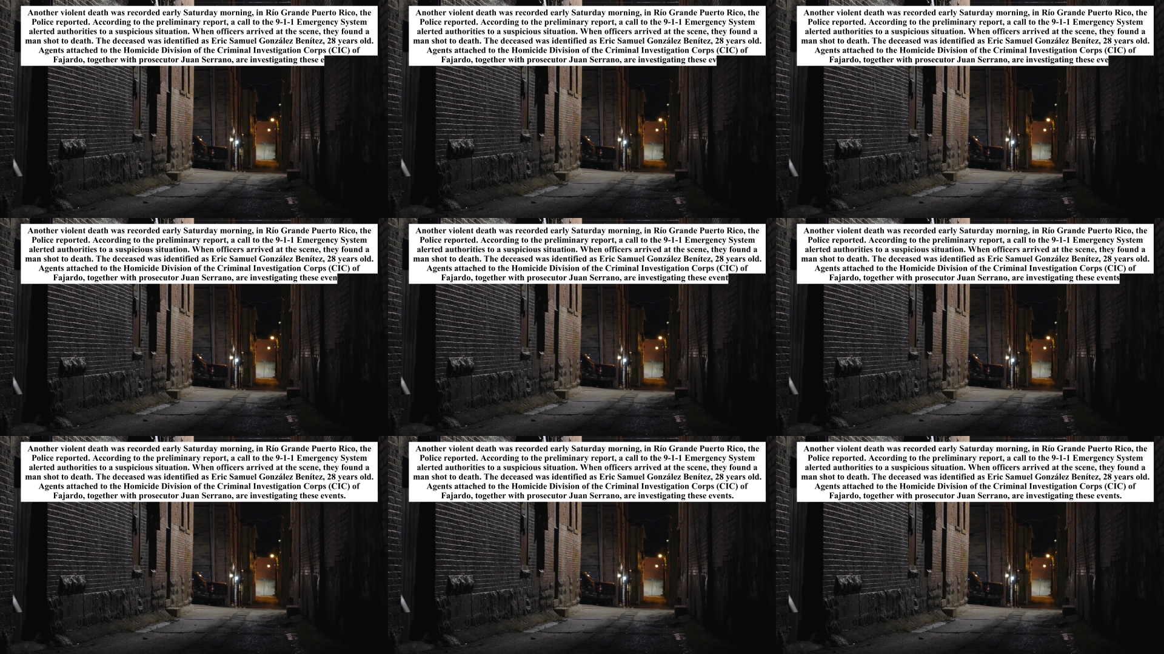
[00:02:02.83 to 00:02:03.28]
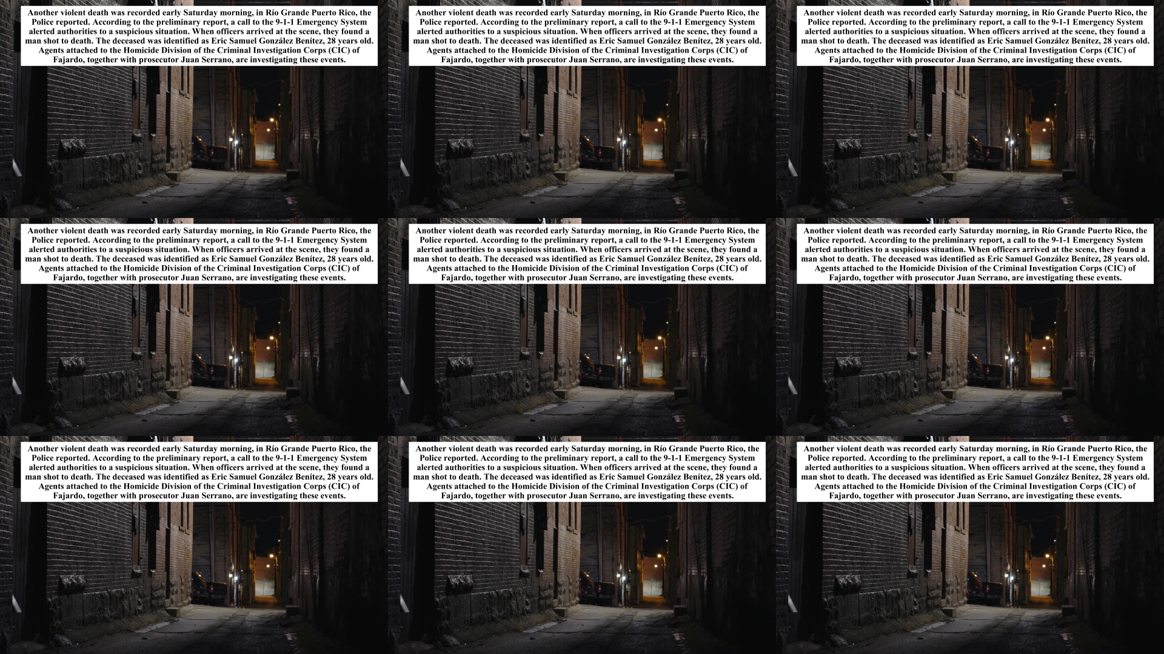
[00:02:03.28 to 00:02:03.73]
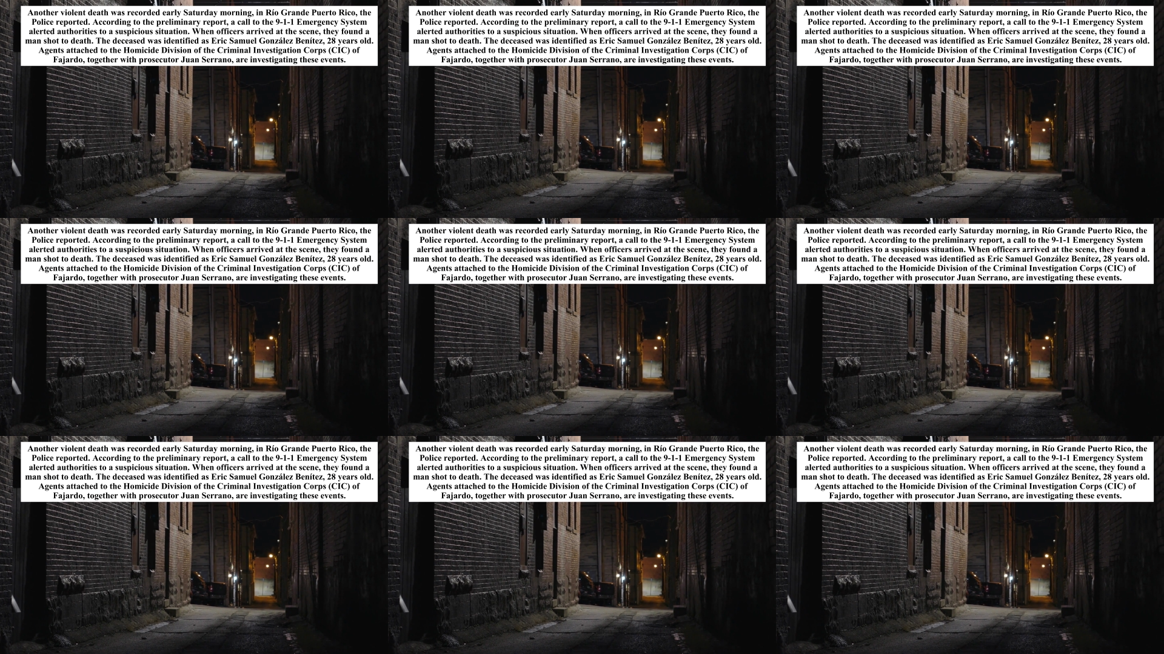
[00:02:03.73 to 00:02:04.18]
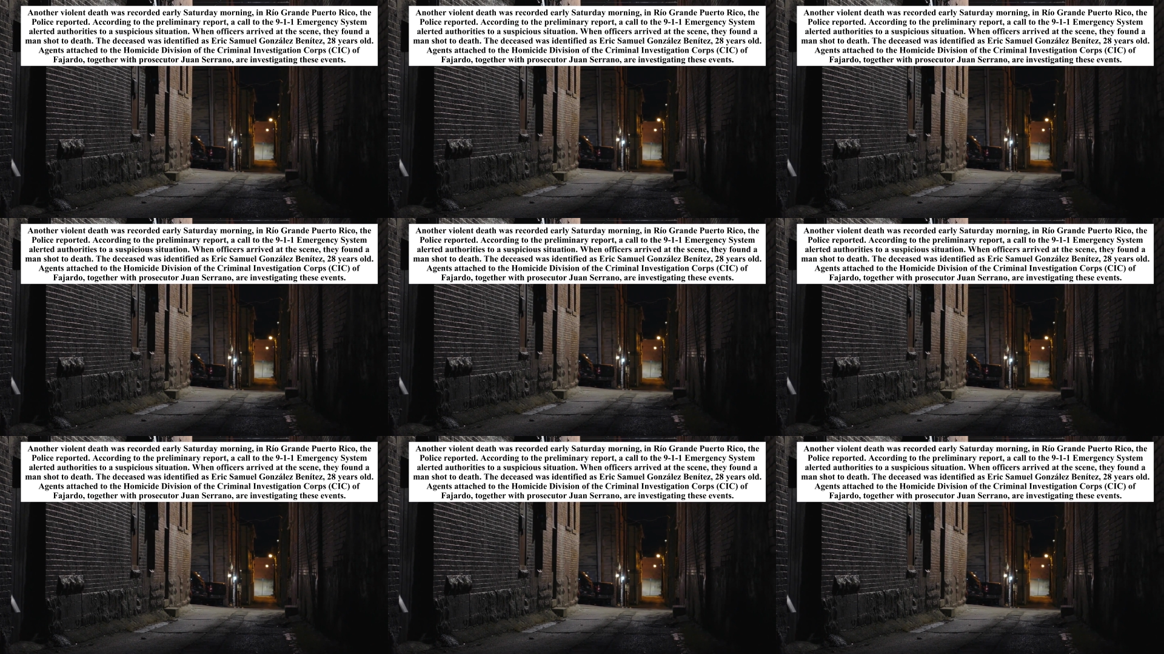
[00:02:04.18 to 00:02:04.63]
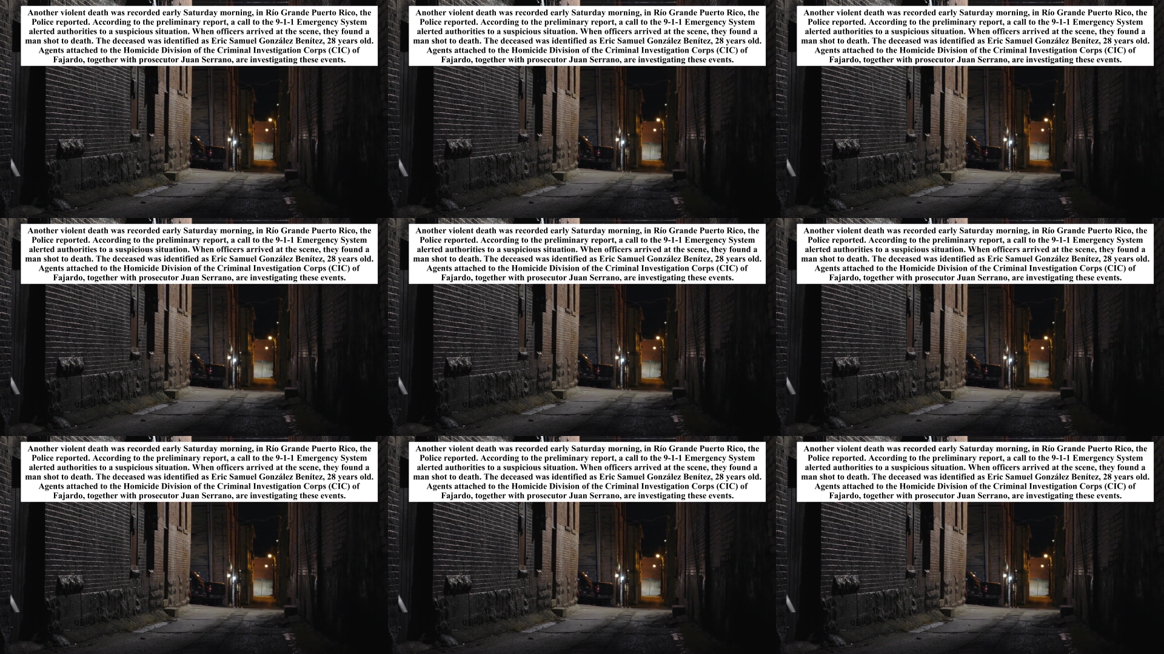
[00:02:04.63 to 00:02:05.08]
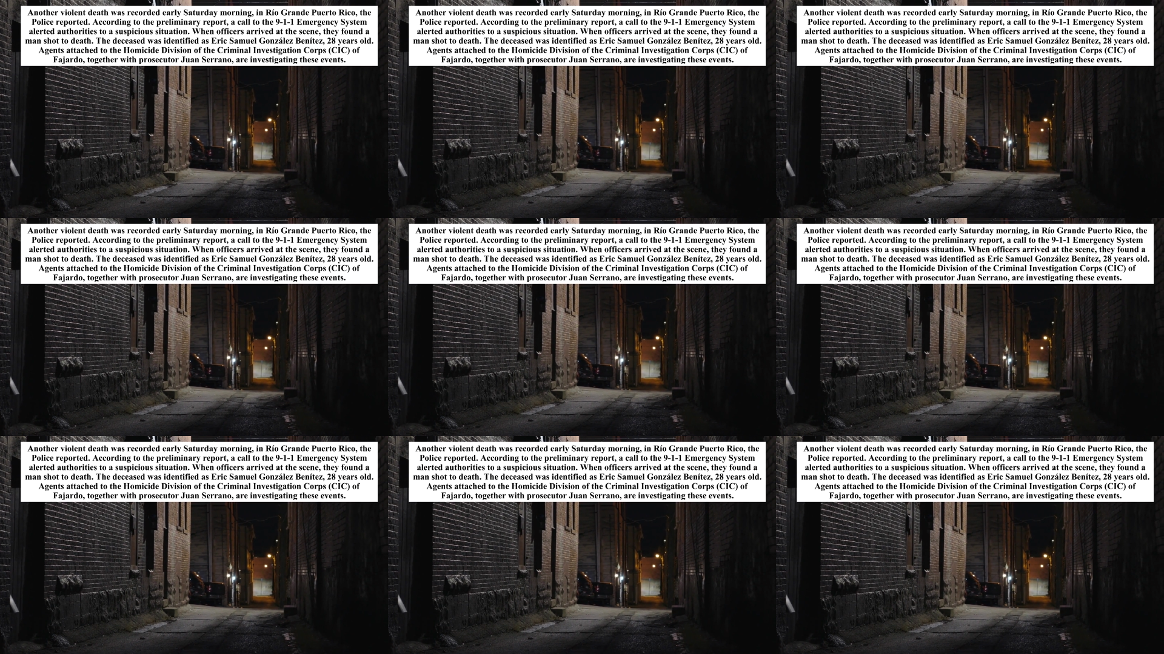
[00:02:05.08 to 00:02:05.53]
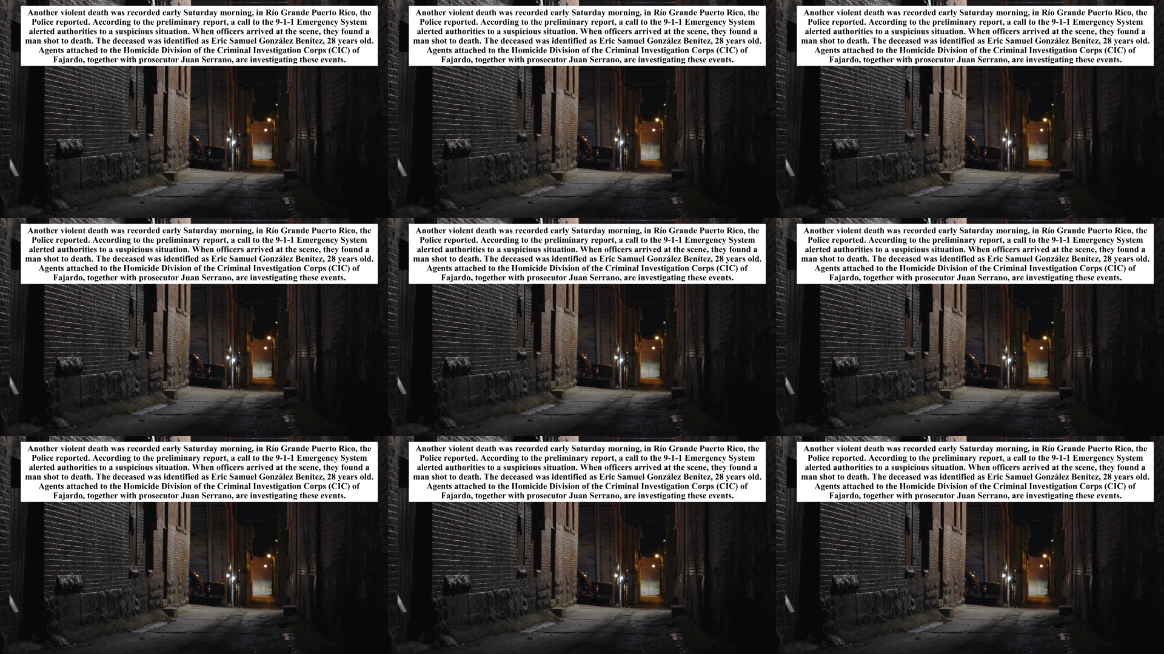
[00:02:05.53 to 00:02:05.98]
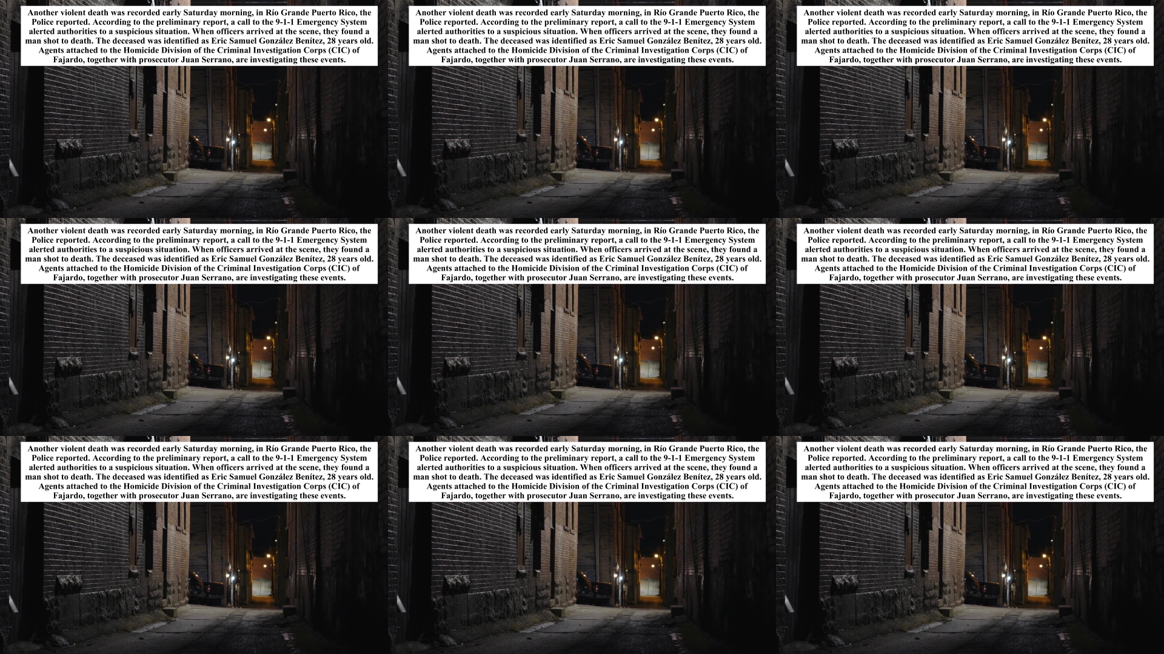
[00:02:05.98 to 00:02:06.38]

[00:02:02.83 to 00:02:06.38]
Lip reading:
No face is visible, so there are no lips to read.